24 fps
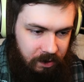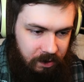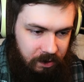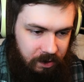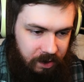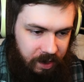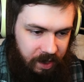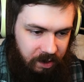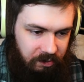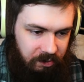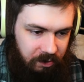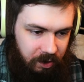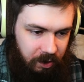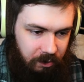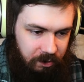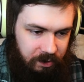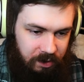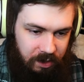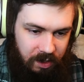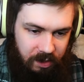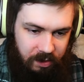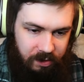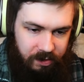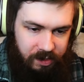the
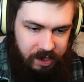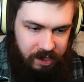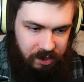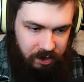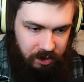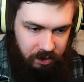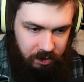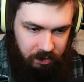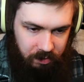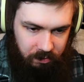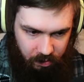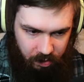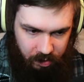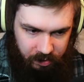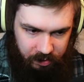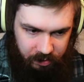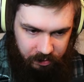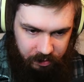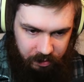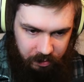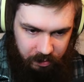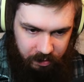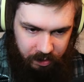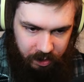envelopes. This
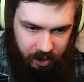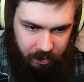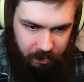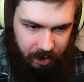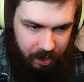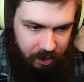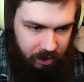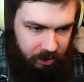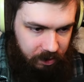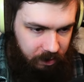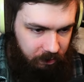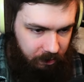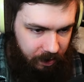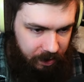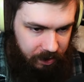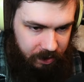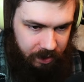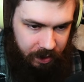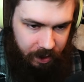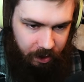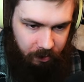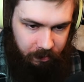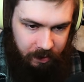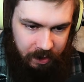oscillator that I'm editing right
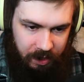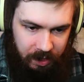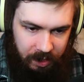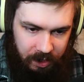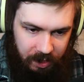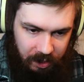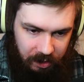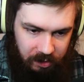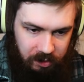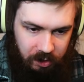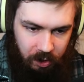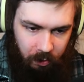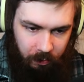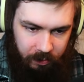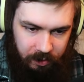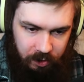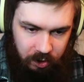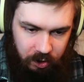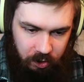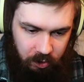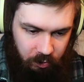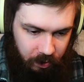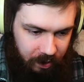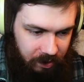now is going
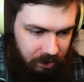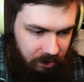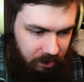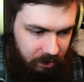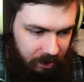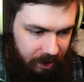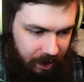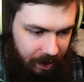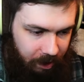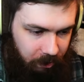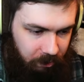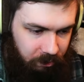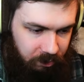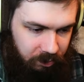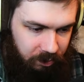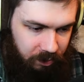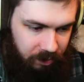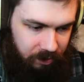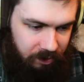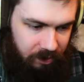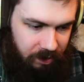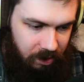straight to the output.